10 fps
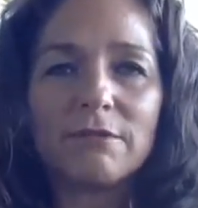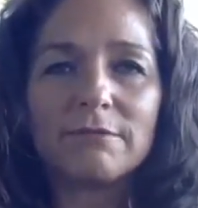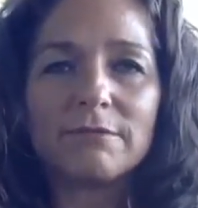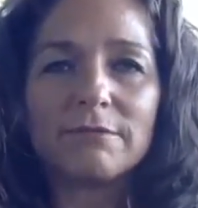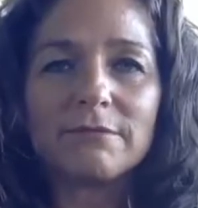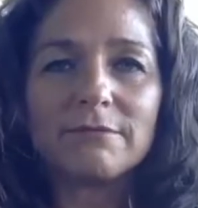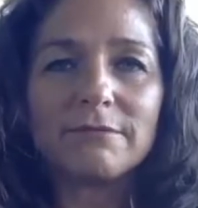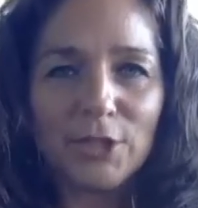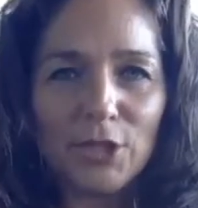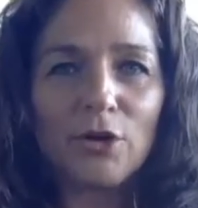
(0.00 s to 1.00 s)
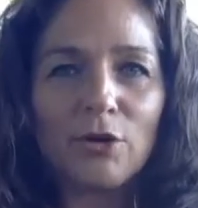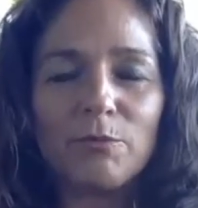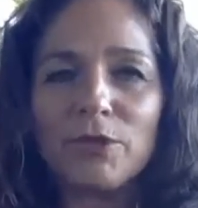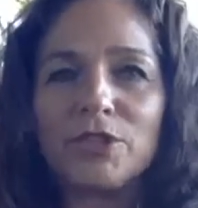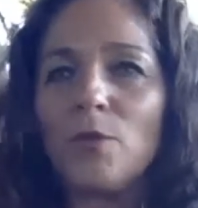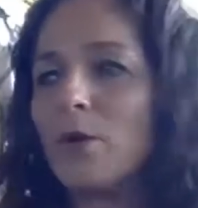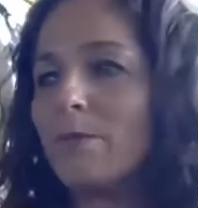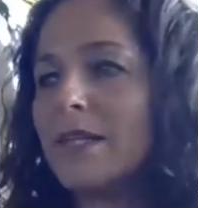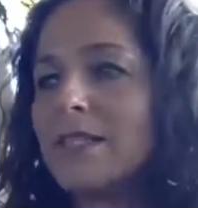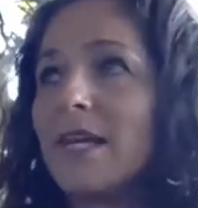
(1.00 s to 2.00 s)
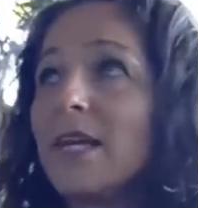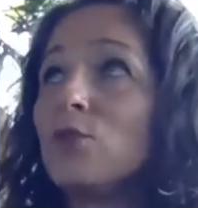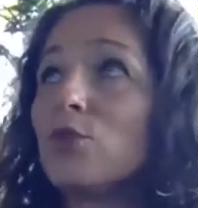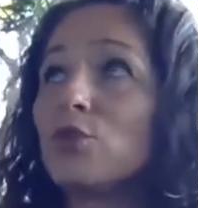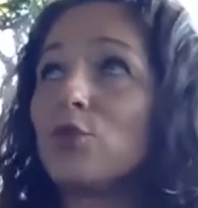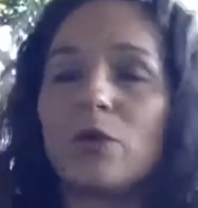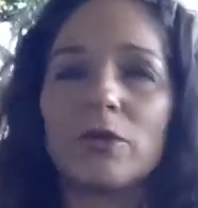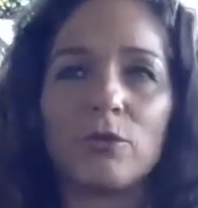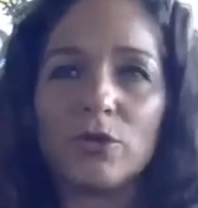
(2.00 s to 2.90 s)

Mm-hmm. But someone might say, hey, you're short, or